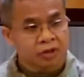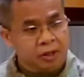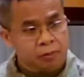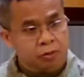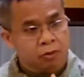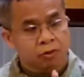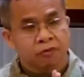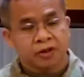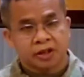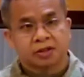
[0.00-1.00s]
we have to go
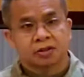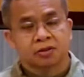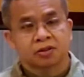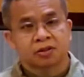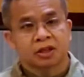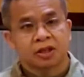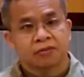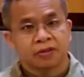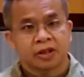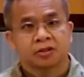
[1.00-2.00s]
fast, stand
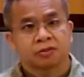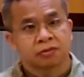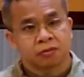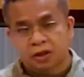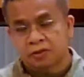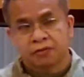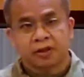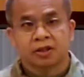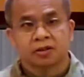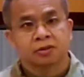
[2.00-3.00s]
fast, run
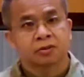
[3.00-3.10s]
fast.